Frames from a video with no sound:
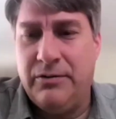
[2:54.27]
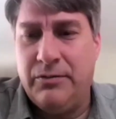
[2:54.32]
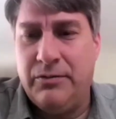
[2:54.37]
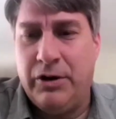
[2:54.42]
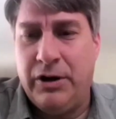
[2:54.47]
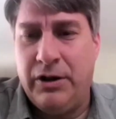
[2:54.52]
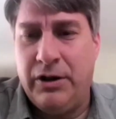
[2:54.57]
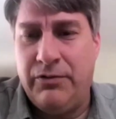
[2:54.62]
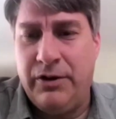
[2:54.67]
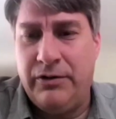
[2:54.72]

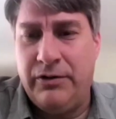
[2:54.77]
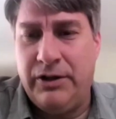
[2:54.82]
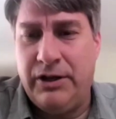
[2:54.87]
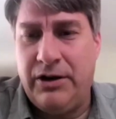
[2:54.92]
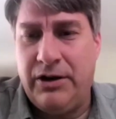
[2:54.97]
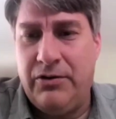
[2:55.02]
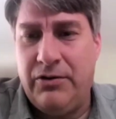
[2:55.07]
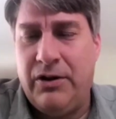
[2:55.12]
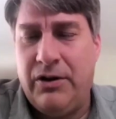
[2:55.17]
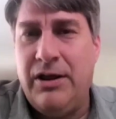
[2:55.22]
when I found that
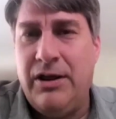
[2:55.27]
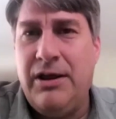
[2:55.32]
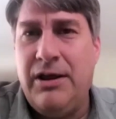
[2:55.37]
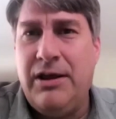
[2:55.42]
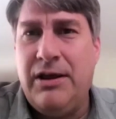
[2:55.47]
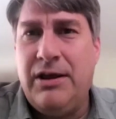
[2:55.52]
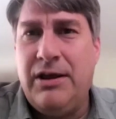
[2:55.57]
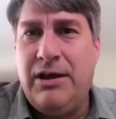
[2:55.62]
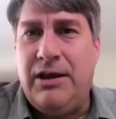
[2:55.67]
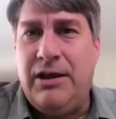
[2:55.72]
out,
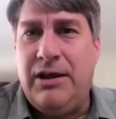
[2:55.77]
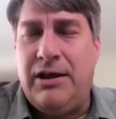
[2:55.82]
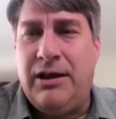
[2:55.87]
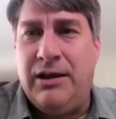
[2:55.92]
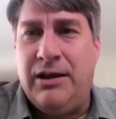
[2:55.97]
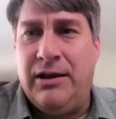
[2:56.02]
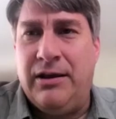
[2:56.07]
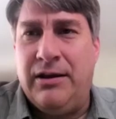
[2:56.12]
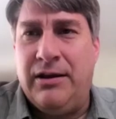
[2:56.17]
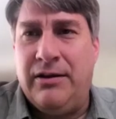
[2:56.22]

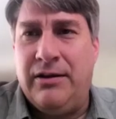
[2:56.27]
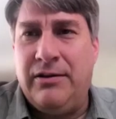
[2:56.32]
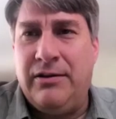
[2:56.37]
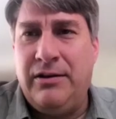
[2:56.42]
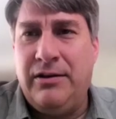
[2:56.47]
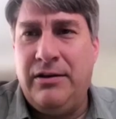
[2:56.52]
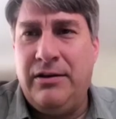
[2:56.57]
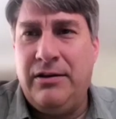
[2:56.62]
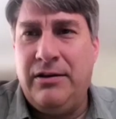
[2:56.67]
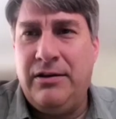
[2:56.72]
and
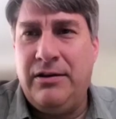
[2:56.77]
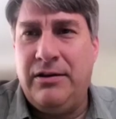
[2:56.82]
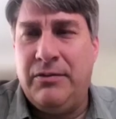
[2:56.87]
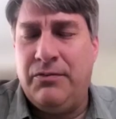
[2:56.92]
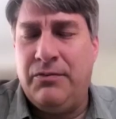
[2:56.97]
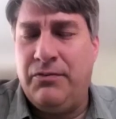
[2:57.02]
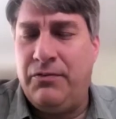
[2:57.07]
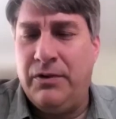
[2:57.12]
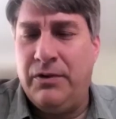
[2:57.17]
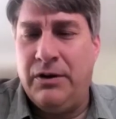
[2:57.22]

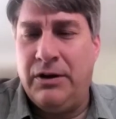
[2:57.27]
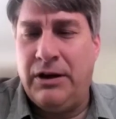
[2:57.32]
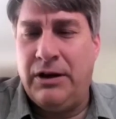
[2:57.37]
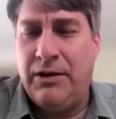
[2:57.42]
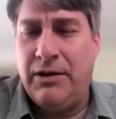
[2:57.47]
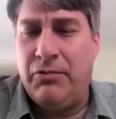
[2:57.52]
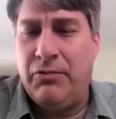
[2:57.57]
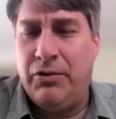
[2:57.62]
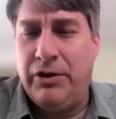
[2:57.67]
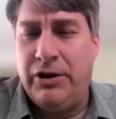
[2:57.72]
it
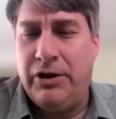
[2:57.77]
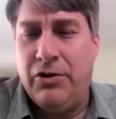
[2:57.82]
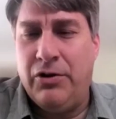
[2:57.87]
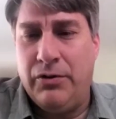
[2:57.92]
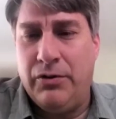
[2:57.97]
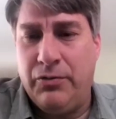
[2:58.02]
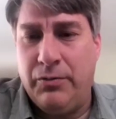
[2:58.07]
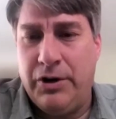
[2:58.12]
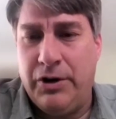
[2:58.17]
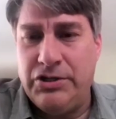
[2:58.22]
had really no
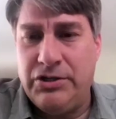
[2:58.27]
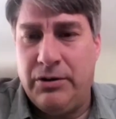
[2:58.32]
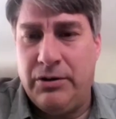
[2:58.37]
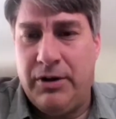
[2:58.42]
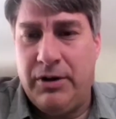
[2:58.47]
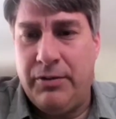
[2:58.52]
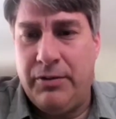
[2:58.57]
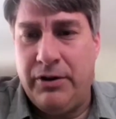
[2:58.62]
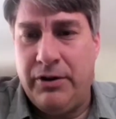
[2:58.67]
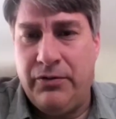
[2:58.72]
information
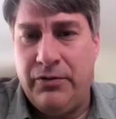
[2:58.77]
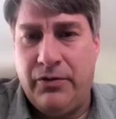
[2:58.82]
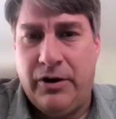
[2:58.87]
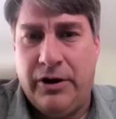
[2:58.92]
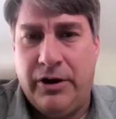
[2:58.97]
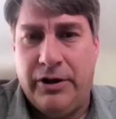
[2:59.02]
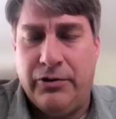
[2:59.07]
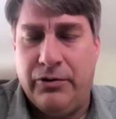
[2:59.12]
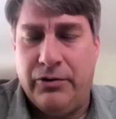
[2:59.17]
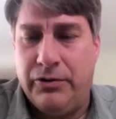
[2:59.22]
about my
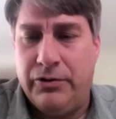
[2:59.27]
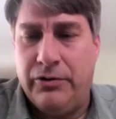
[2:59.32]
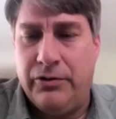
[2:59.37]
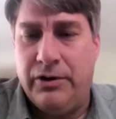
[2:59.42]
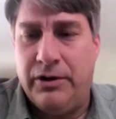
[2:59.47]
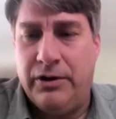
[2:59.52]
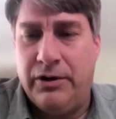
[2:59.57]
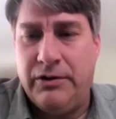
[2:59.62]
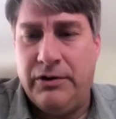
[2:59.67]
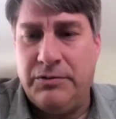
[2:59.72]
father other
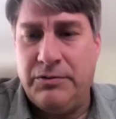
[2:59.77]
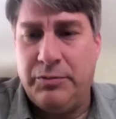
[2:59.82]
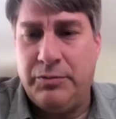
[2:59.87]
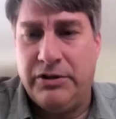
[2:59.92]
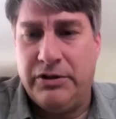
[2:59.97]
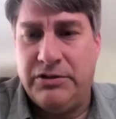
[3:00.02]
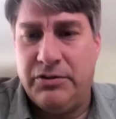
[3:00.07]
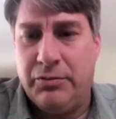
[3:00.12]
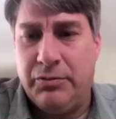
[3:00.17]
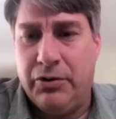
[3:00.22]
than his
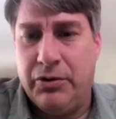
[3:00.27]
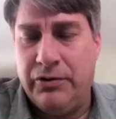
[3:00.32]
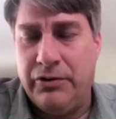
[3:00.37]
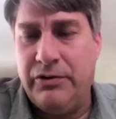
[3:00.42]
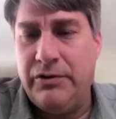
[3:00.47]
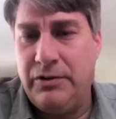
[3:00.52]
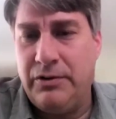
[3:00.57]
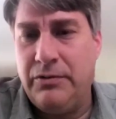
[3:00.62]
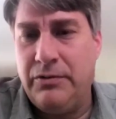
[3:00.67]
place of birth,